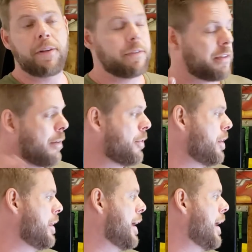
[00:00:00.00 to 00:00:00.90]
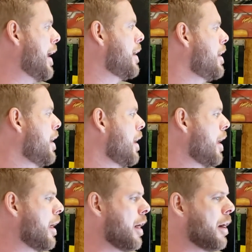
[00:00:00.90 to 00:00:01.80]
is definitely ahead
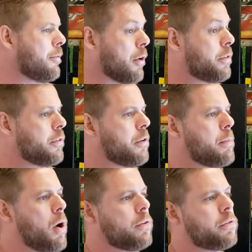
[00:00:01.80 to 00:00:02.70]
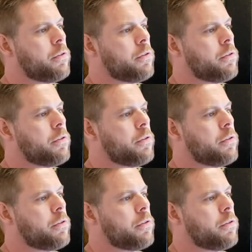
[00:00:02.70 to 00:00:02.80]
versus the Boss.